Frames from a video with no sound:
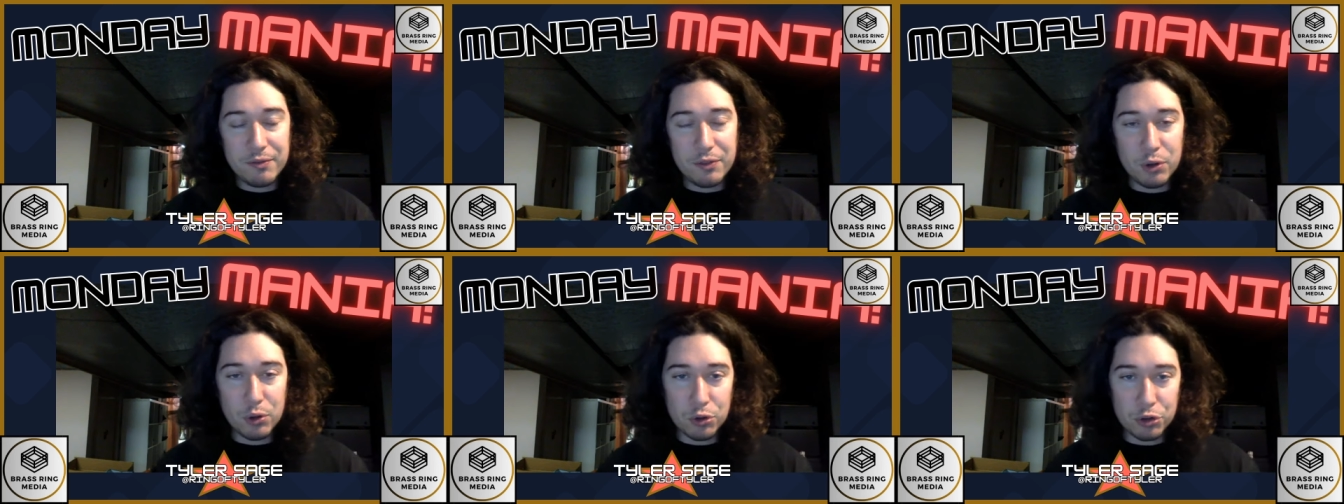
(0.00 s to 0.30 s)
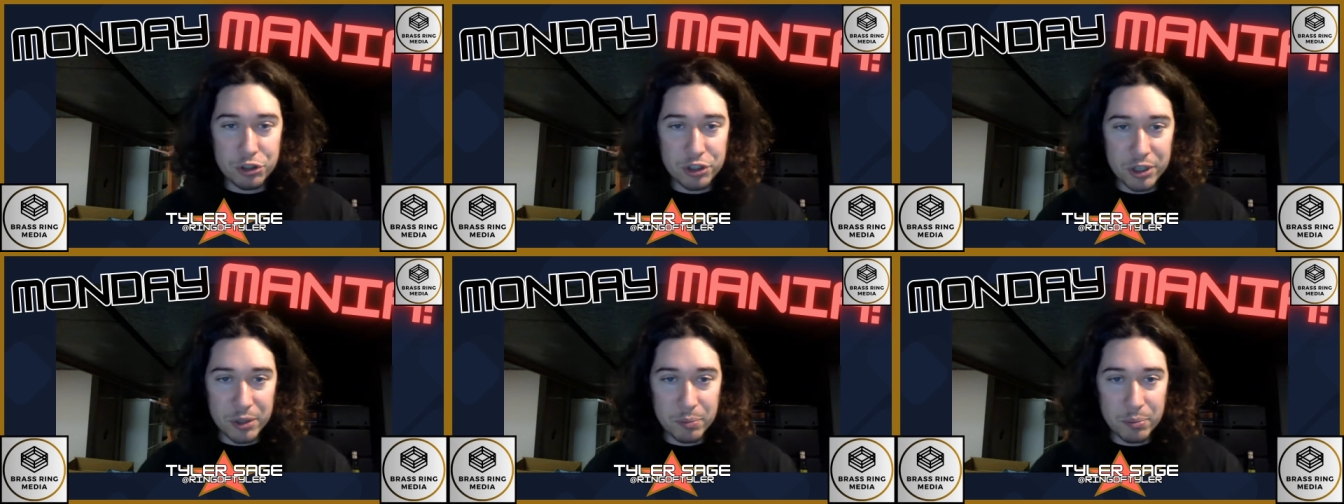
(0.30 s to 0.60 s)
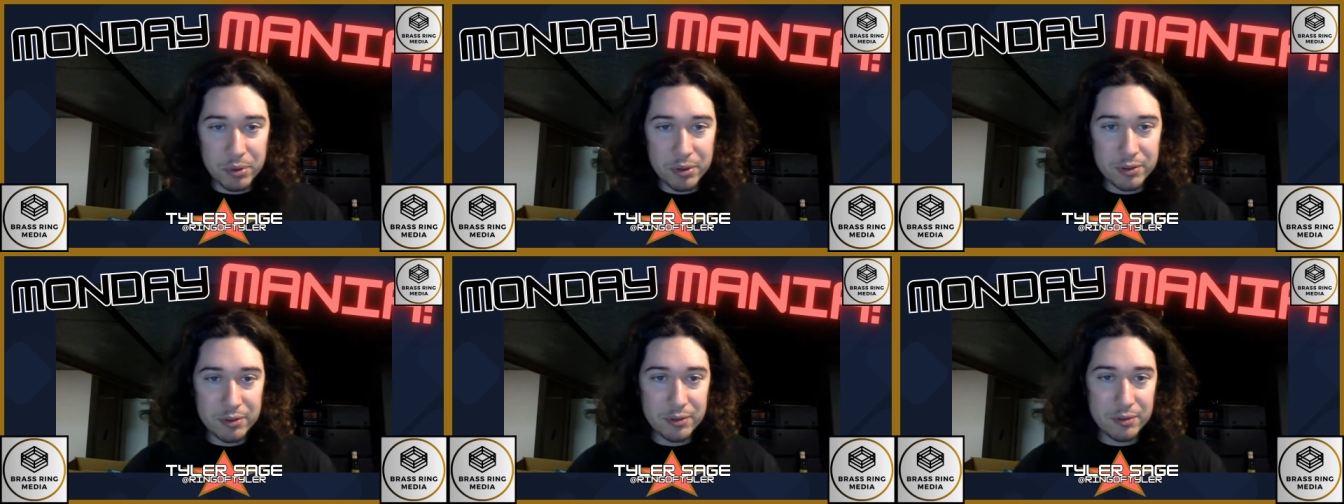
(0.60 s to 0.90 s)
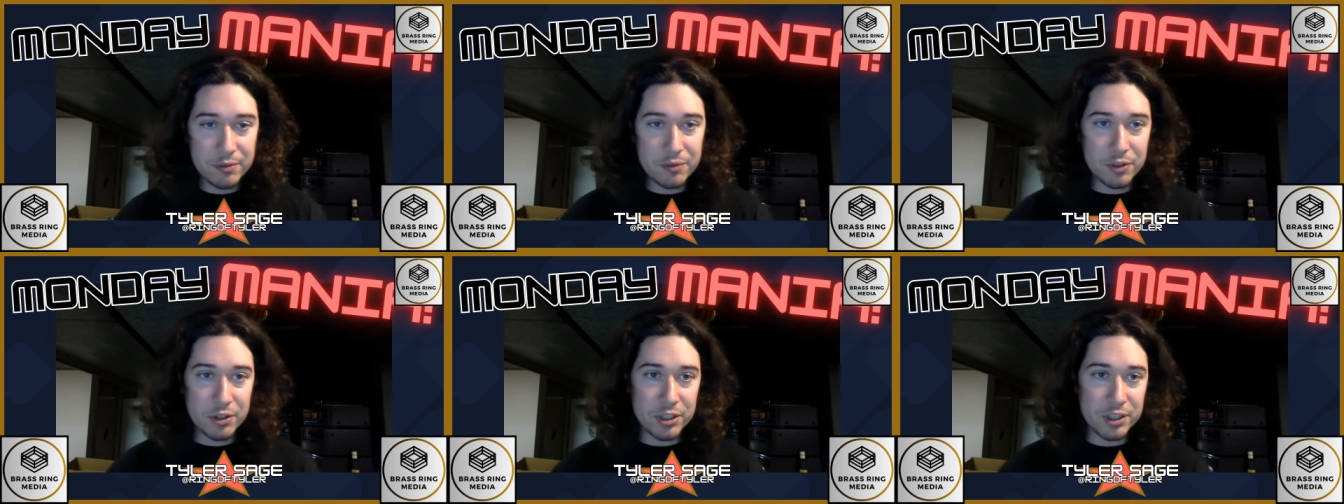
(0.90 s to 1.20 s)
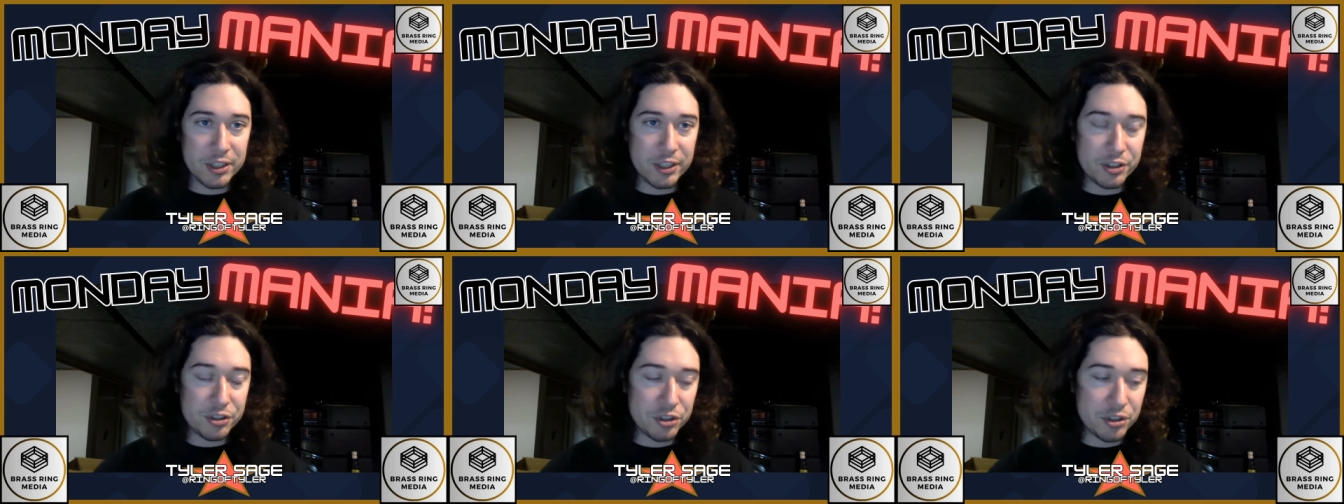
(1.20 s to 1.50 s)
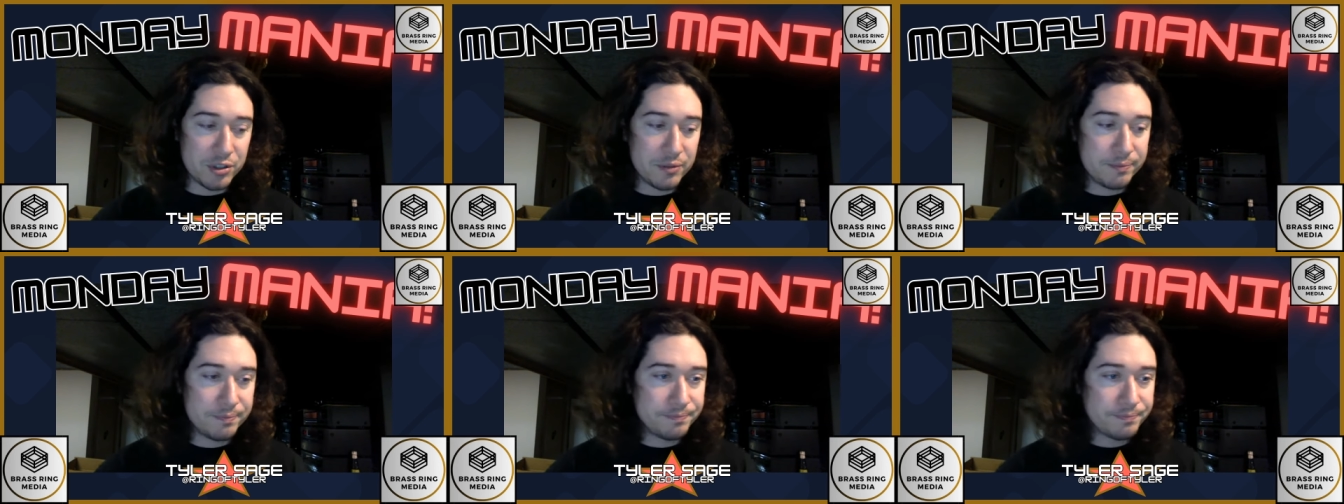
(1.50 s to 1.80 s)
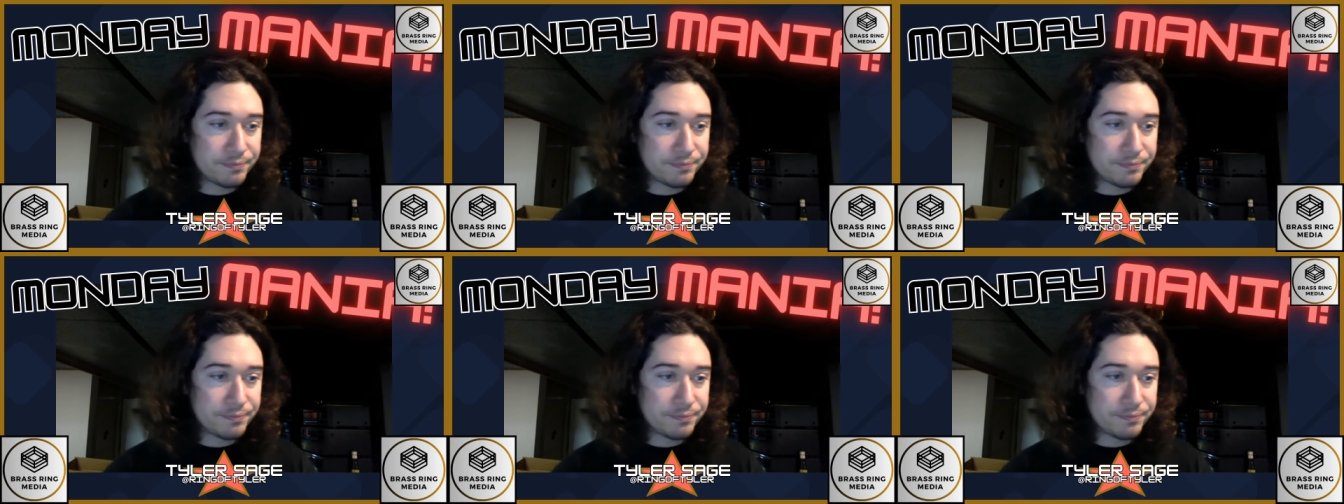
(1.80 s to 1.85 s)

viewership for Collision.